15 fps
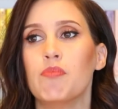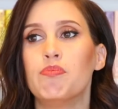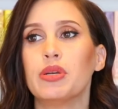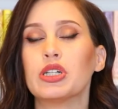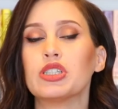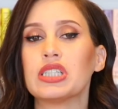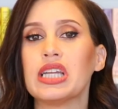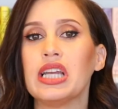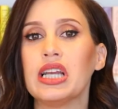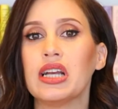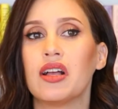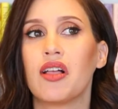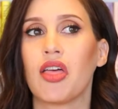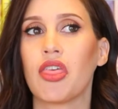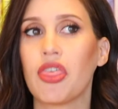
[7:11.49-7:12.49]

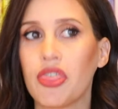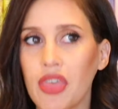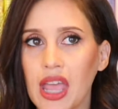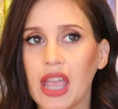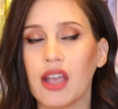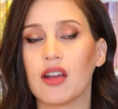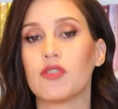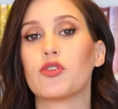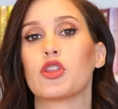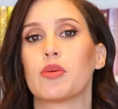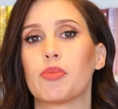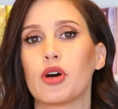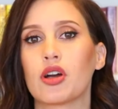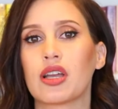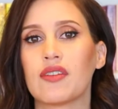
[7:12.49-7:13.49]
building thing for the
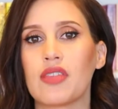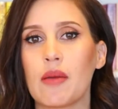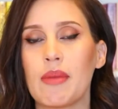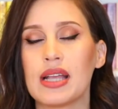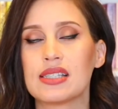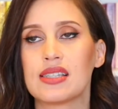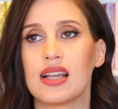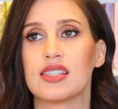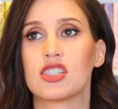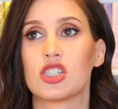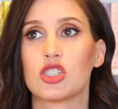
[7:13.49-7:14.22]
book, if that makes sense.